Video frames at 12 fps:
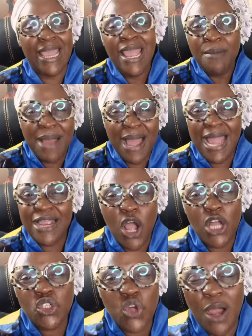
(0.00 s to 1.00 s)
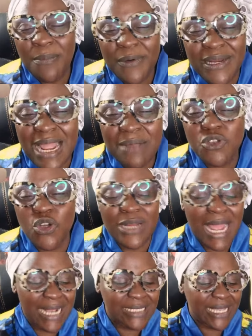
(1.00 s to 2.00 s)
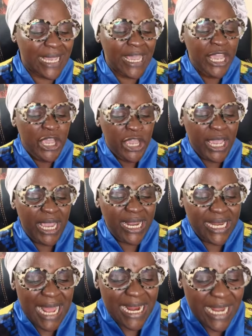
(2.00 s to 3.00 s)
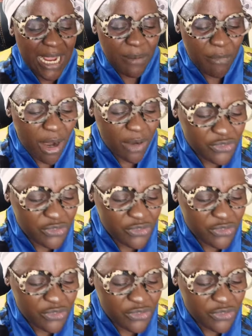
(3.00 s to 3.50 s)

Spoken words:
May God trouble them tonight. In the name of